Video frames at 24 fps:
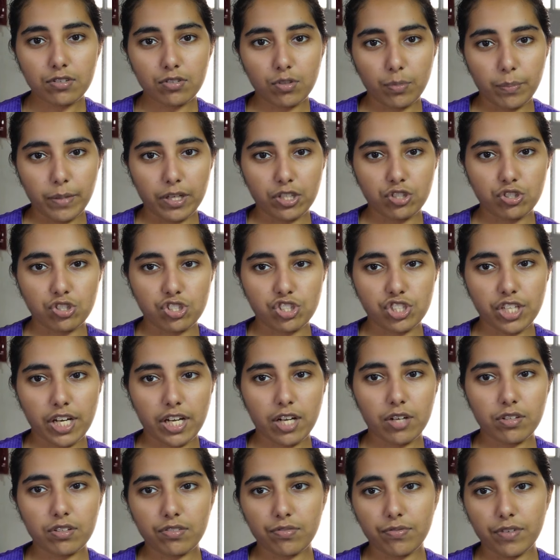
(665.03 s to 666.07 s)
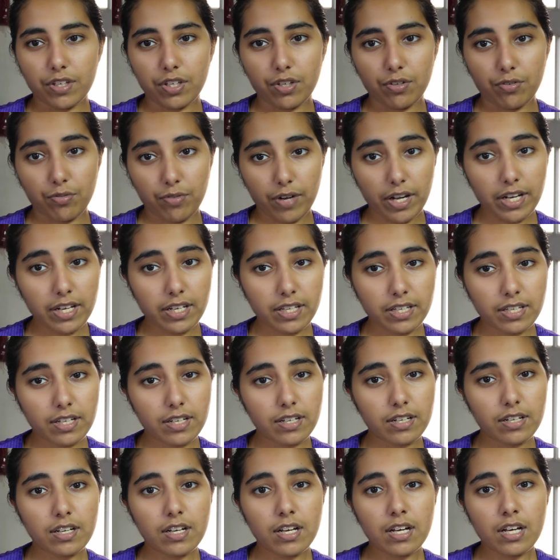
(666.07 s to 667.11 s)
So make sure to check out this video right
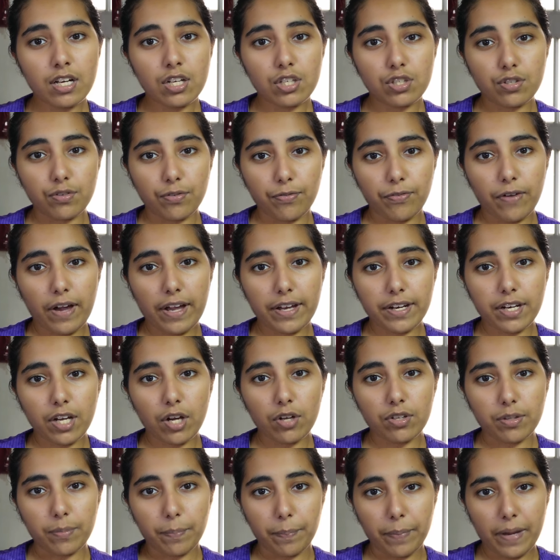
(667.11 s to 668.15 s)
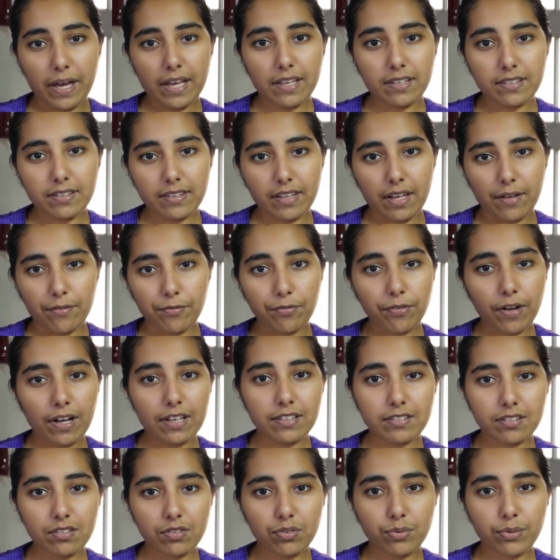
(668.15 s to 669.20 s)
here to find out the best and
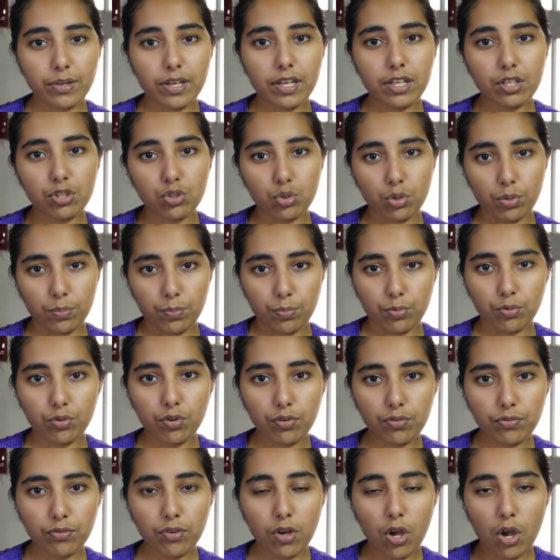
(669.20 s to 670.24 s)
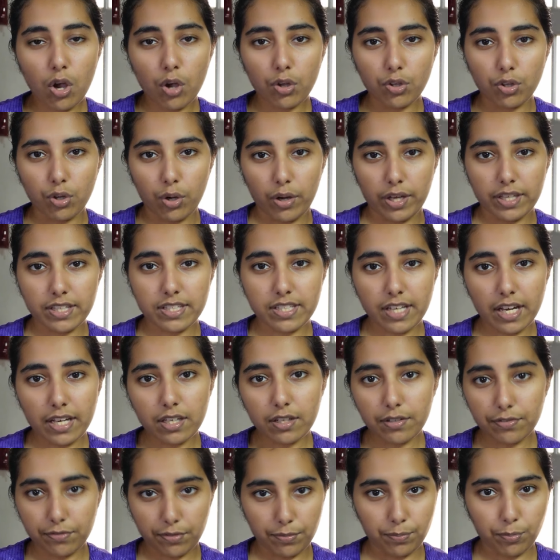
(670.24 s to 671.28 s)
fastest way to improve your
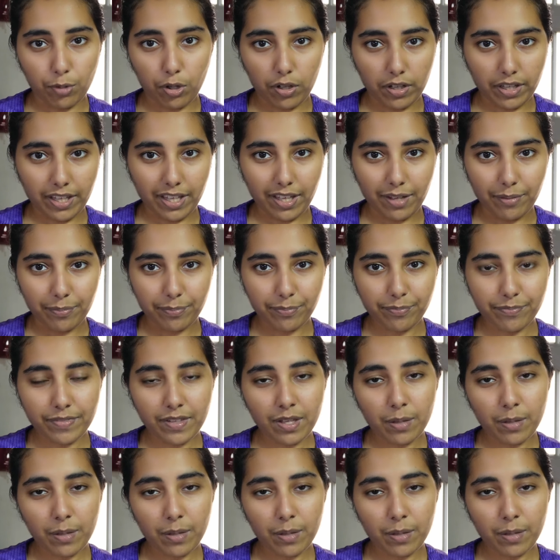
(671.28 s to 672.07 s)
entire football game.